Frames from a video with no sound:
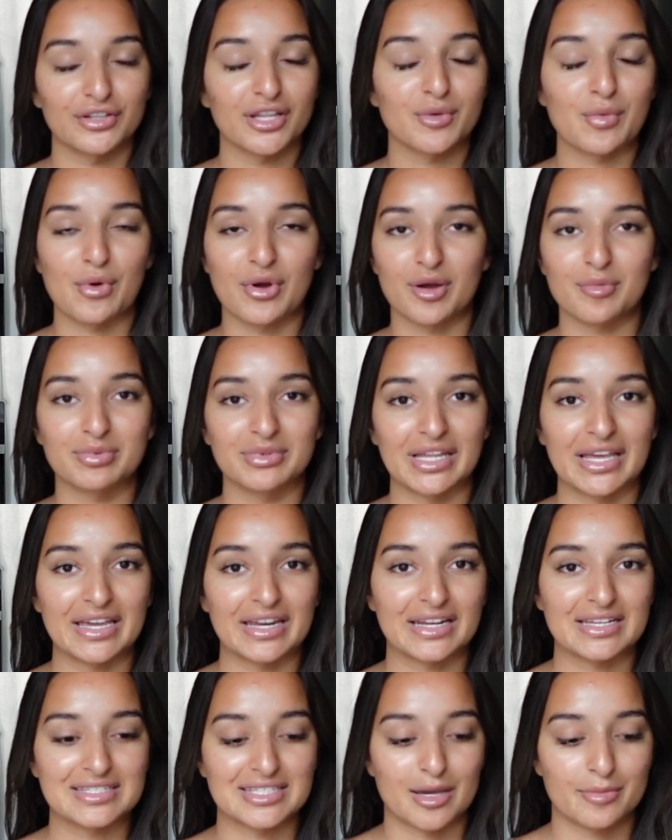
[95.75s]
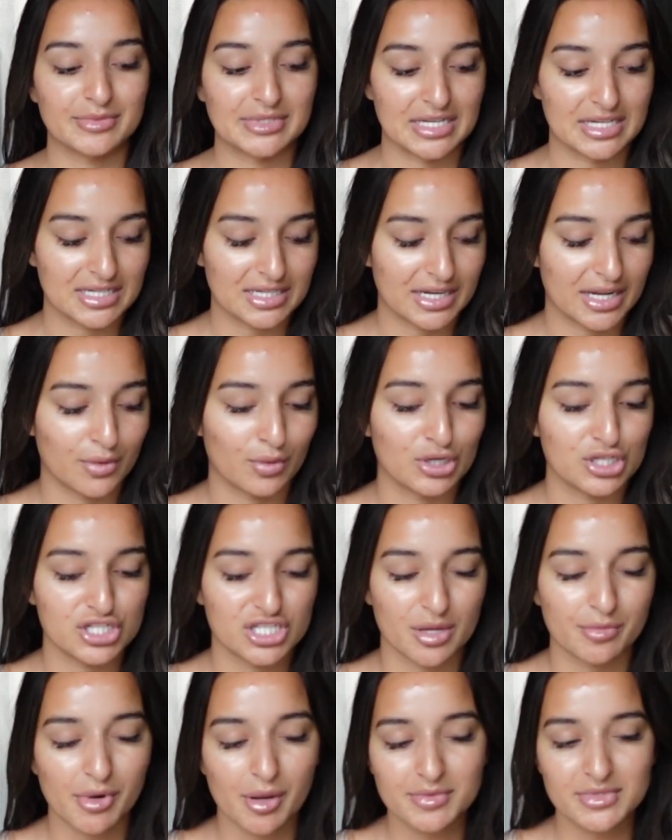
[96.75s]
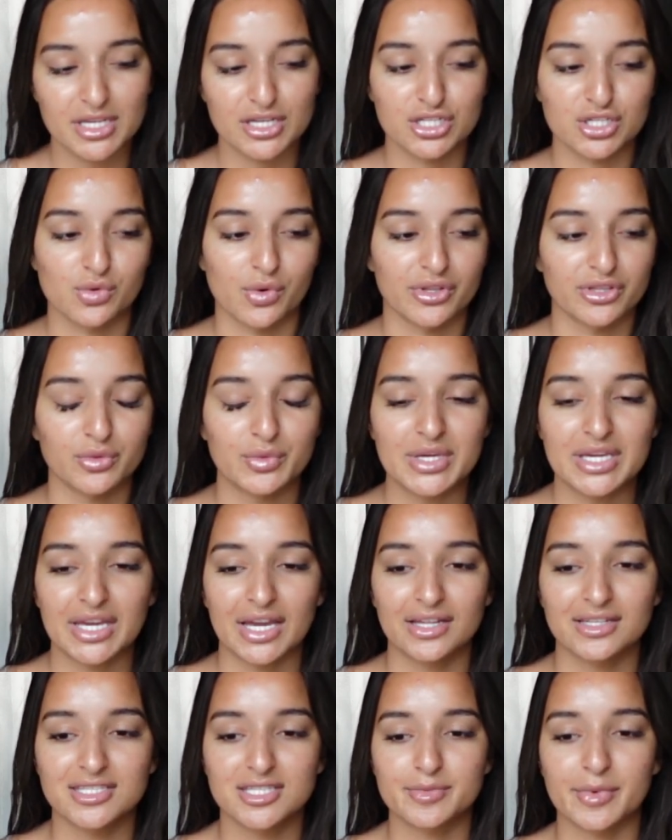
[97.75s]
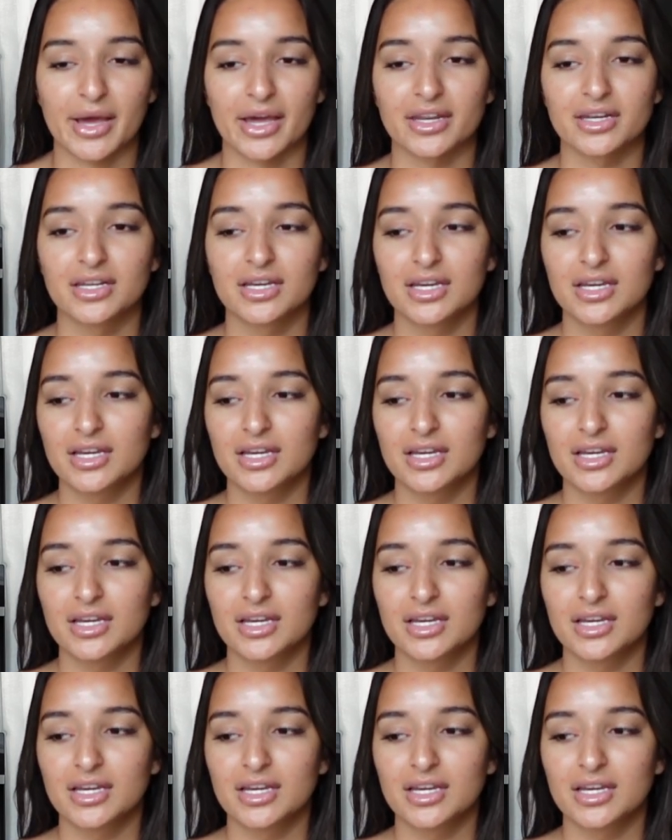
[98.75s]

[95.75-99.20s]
I woke up late, I slept in today, which sometimes I do on the weekends, but